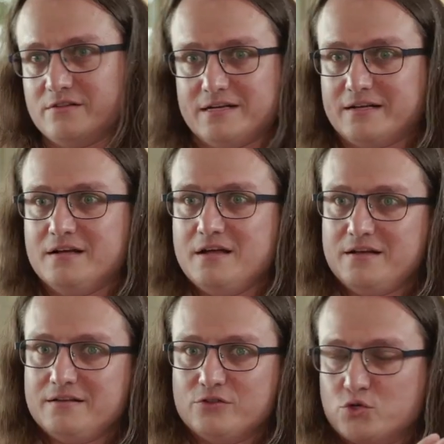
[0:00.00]
Like,
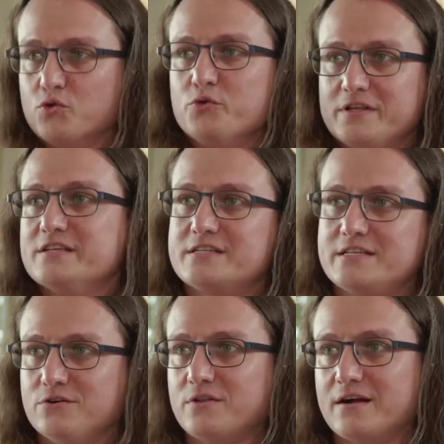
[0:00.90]
the truth is
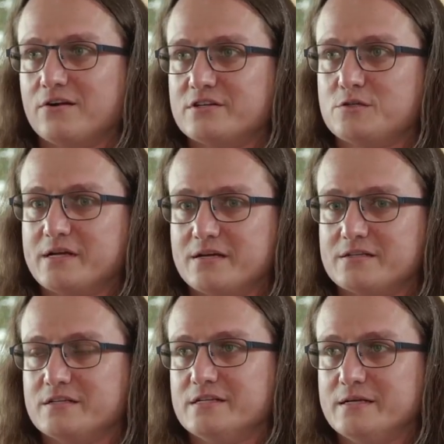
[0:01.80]
still there. Just
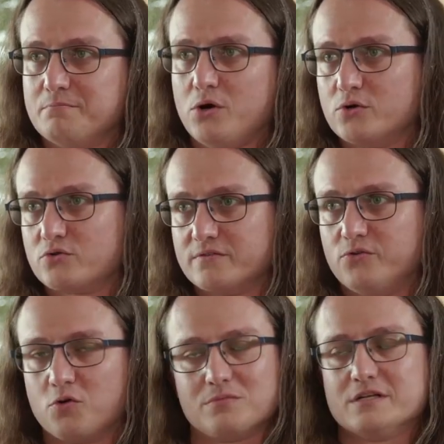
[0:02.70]
because it's in poetry
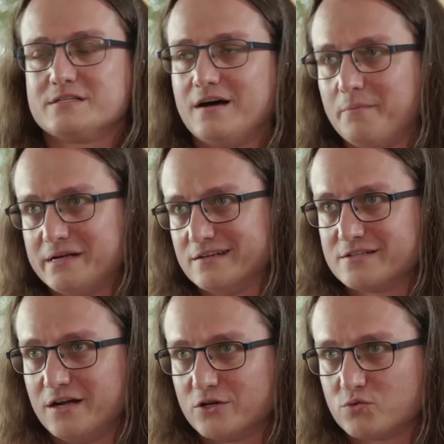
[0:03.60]
form does not mean
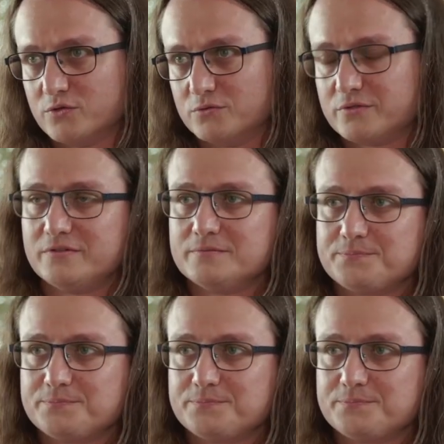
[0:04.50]
it's not truth.